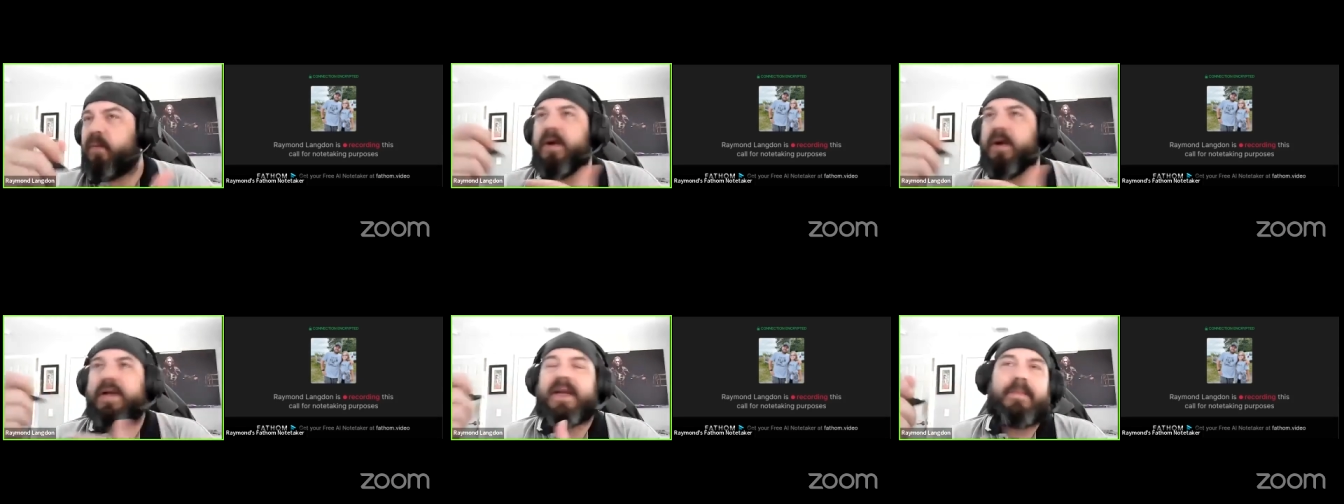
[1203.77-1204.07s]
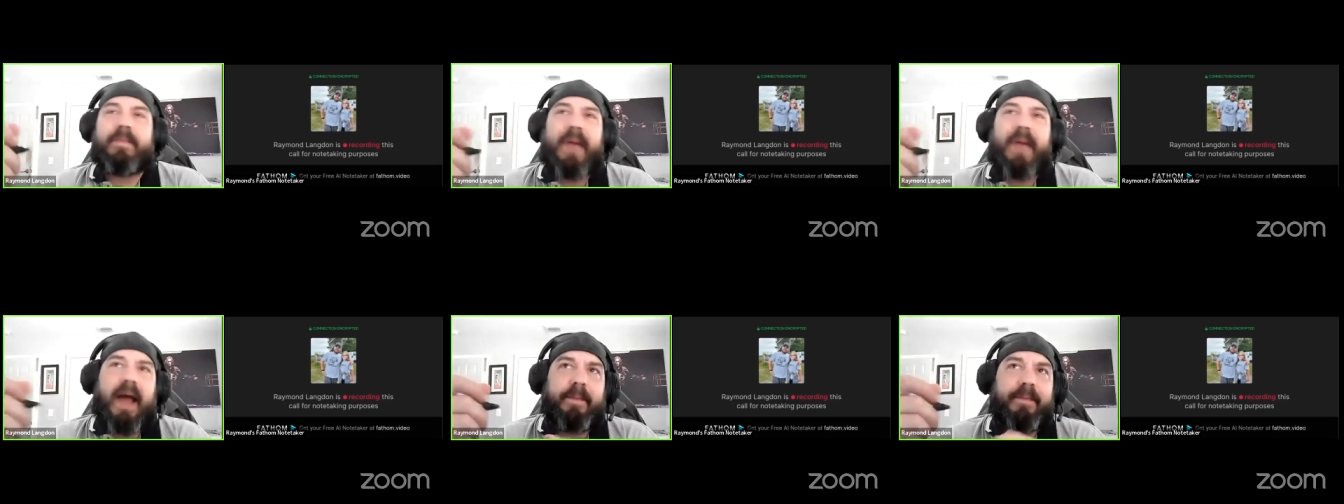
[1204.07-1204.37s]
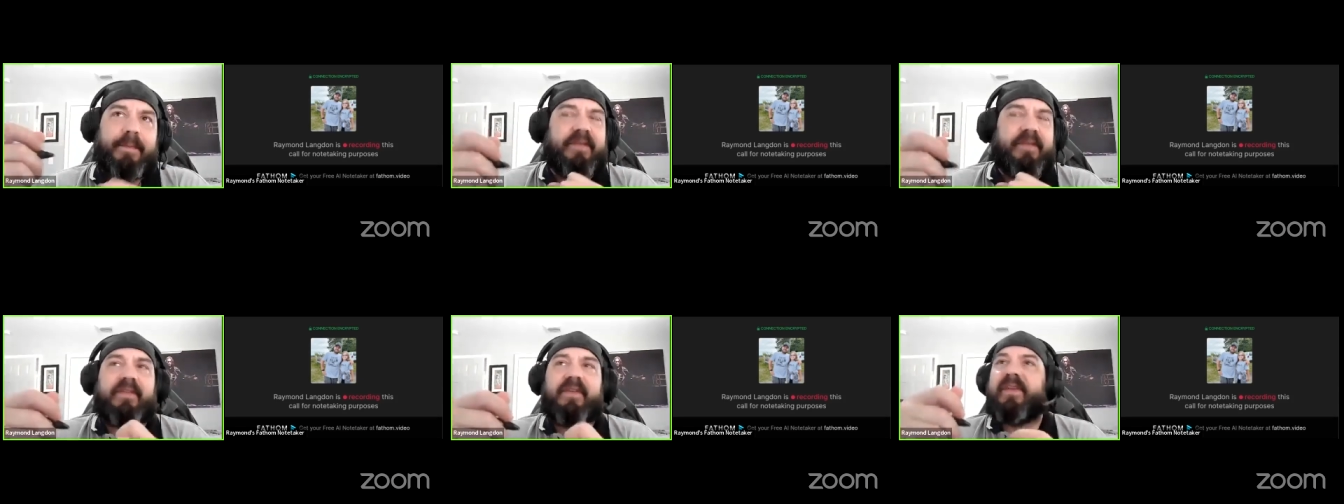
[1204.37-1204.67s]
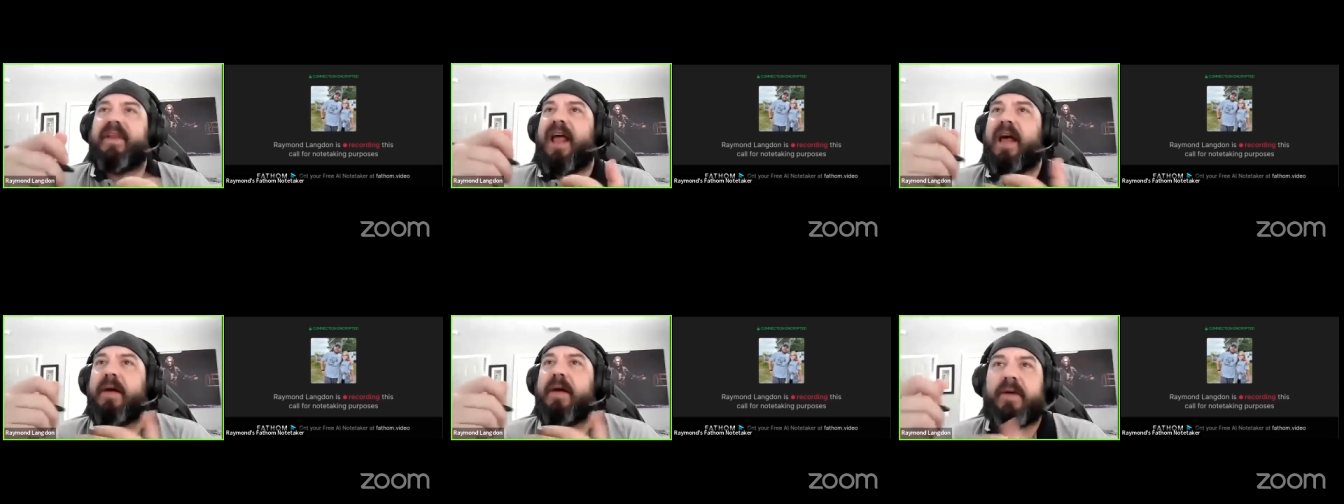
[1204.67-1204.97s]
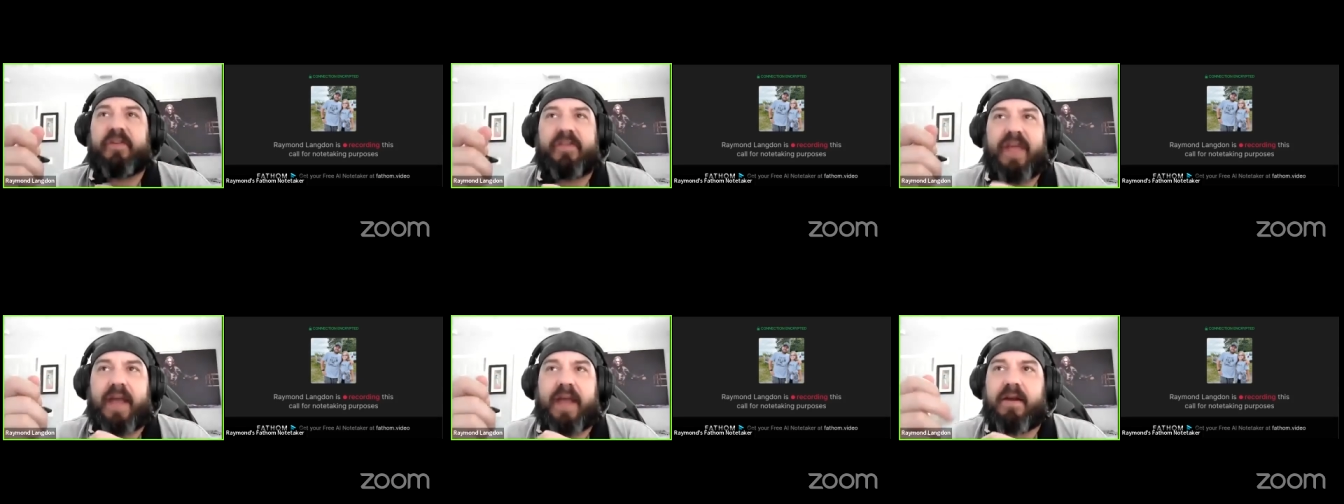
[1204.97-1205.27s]
work in my business and how
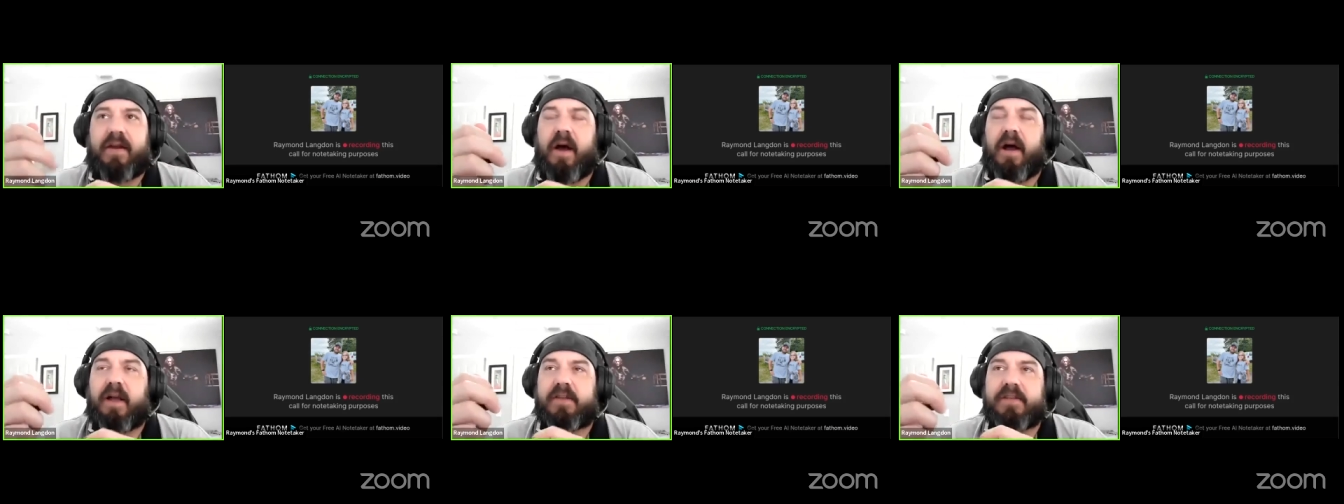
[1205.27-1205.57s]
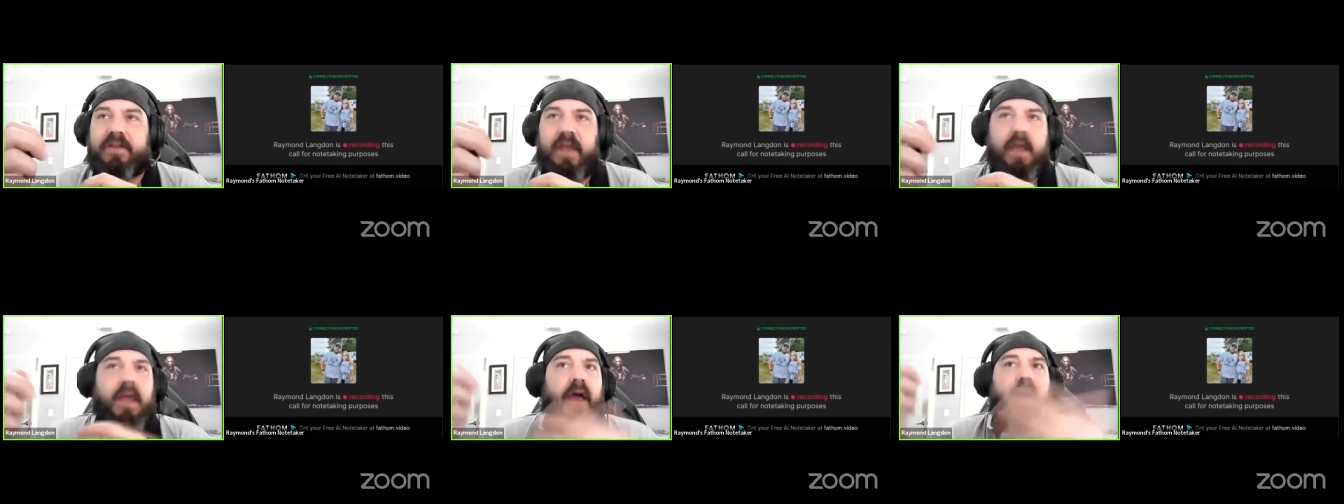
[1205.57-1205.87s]
much that costs.